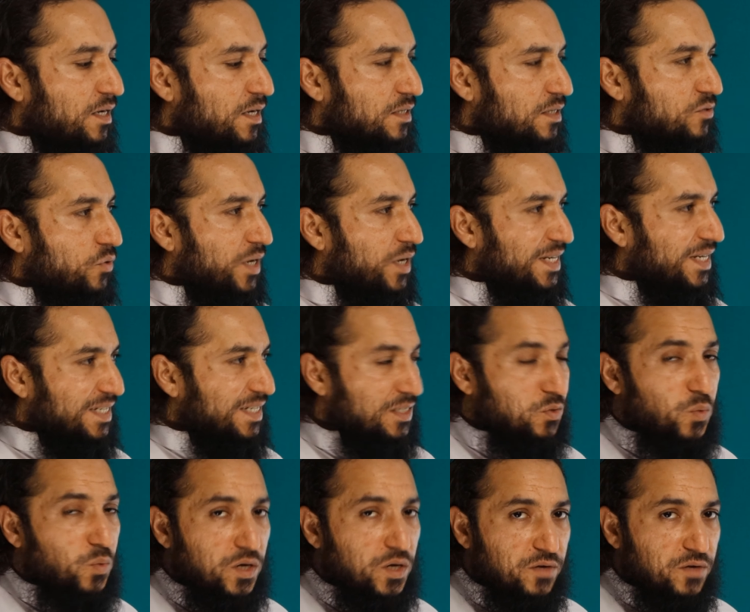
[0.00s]
So it is
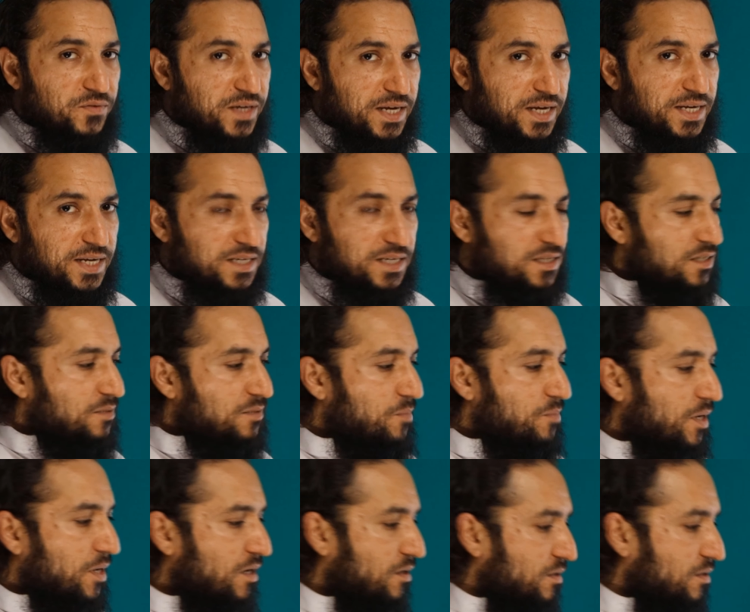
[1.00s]
one of the connectors,
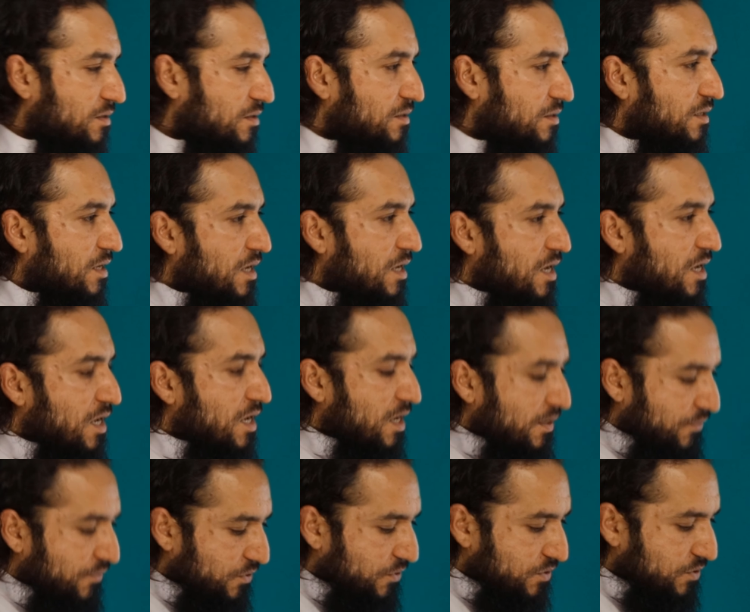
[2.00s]
because
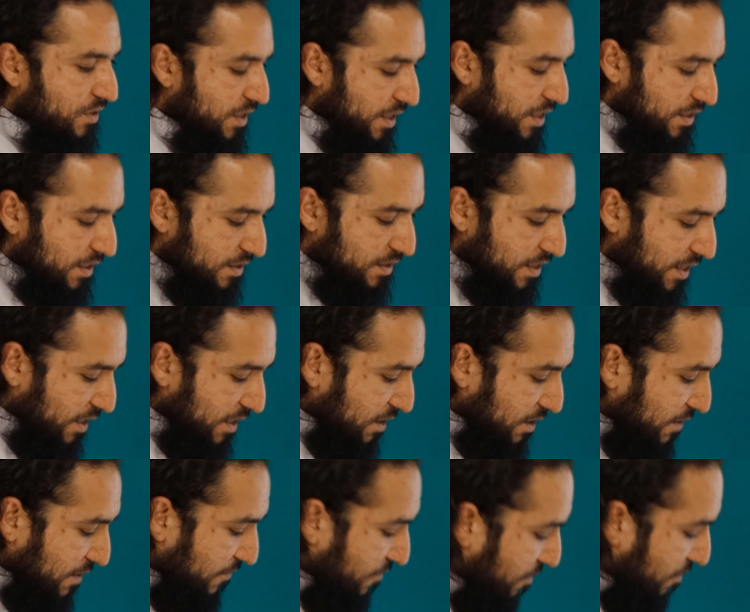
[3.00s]
if you see its
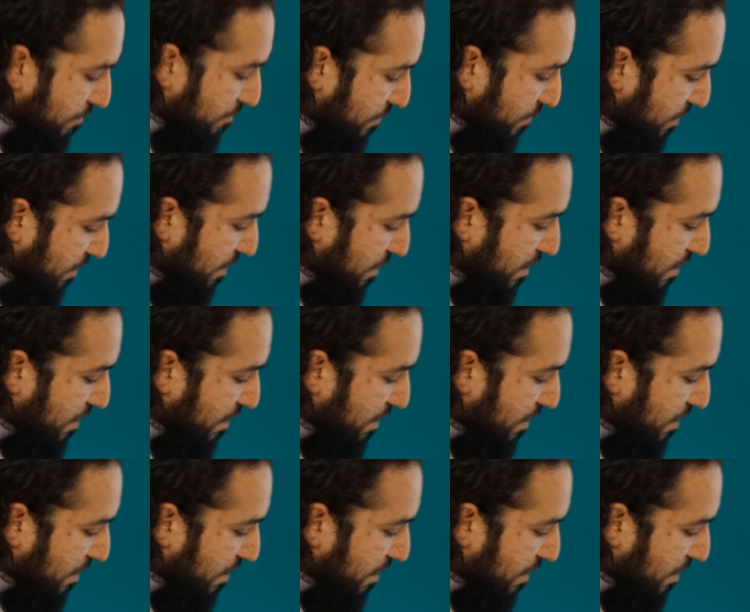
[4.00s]
connecting forms,